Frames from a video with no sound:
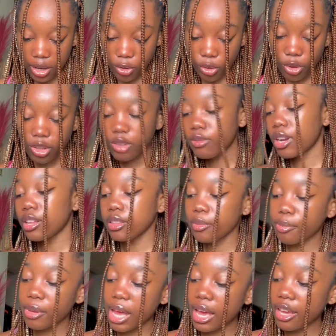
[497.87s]
all around the
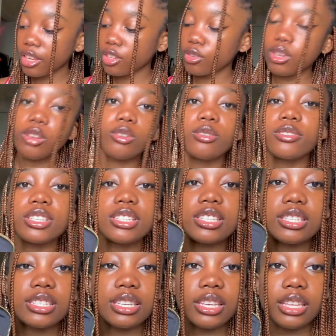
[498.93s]
bag you can obviously
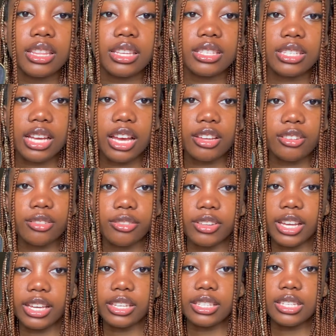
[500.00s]
see this kind of
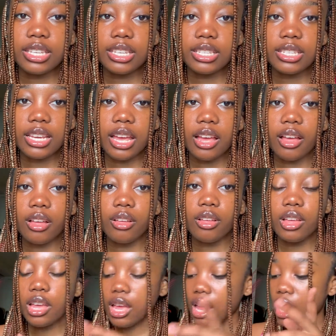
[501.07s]
like detail,
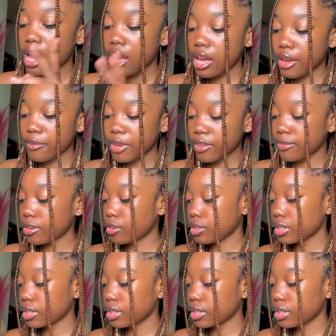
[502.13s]
even on